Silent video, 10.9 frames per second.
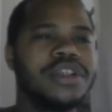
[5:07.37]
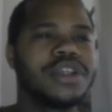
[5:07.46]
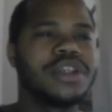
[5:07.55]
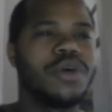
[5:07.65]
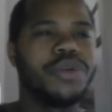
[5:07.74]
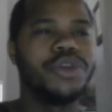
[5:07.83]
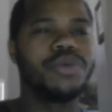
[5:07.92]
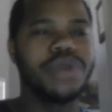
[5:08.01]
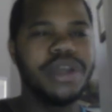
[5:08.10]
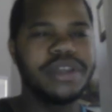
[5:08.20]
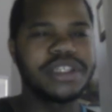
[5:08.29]
So when you
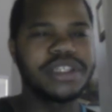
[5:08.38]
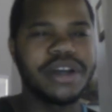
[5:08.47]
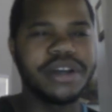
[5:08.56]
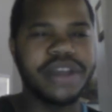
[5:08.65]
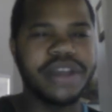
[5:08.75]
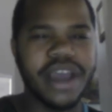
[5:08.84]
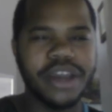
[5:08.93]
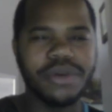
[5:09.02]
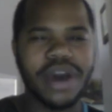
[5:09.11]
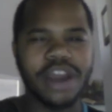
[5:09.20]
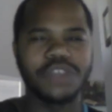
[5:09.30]
read this here in
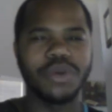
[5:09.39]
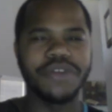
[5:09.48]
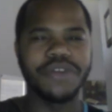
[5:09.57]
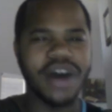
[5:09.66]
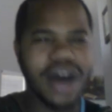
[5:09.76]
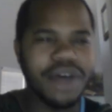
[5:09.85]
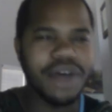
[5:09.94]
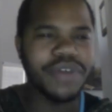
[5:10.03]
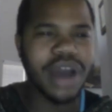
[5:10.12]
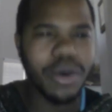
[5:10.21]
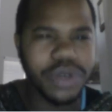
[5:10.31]
Daniel
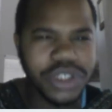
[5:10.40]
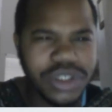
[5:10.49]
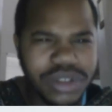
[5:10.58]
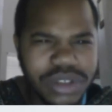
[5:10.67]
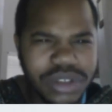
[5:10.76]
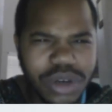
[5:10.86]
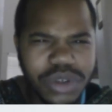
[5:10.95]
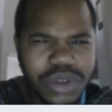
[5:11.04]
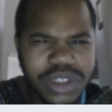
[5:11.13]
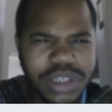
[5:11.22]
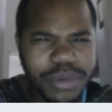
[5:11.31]
9:25, and I want to
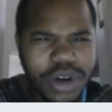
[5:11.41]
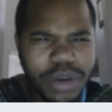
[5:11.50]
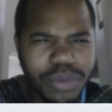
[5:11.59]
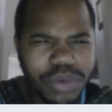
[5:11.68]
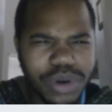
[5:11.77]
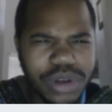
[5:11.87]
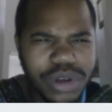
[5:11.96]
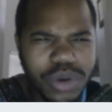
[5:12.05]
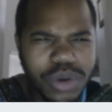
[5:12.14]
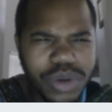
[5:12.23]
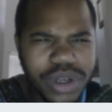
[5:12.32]
go somewhere up
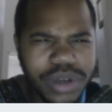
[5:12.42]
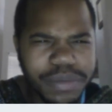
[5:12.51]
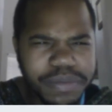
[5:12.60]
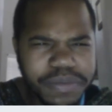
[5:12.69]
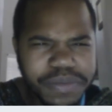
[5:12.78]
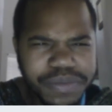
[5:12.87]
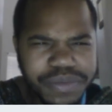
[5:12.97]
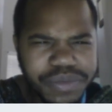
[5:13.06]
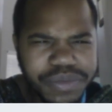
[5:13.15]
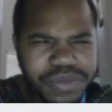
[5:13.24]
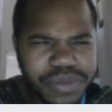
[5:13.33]
really quick.
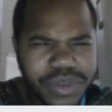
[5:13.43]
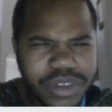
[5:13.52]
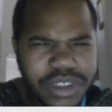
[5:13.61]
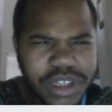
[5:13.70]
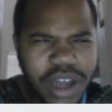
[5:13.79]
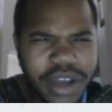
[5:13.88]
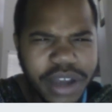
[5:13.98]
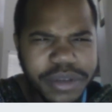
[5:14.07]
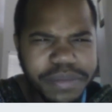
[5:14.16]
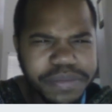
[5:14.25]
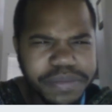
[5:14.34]

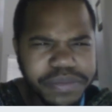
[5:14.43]
Salaki.